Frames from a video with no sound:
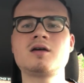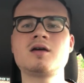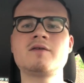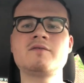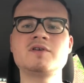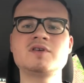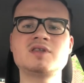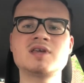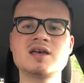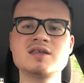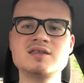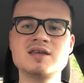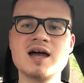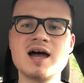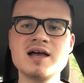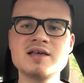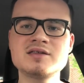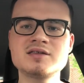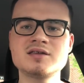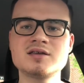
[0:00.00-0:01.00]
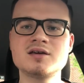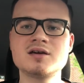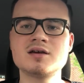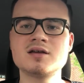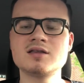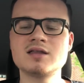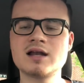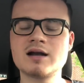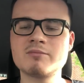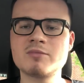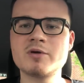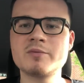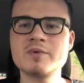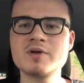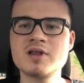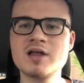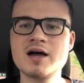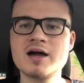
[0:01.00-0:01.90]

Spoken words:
If he says yes, then I'm gonna be